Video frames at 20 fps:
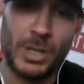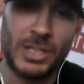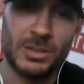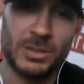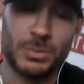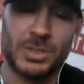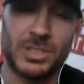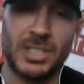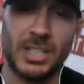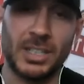make
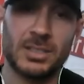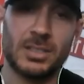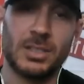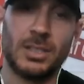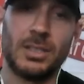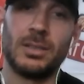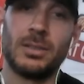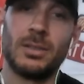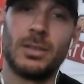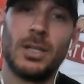some sticks
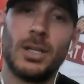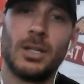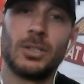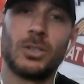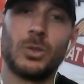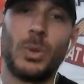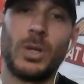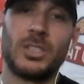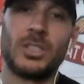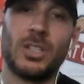and
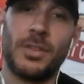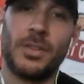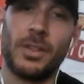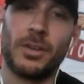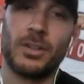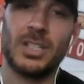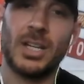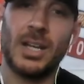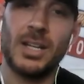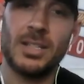twigs on the
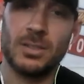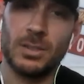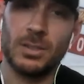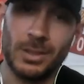other side,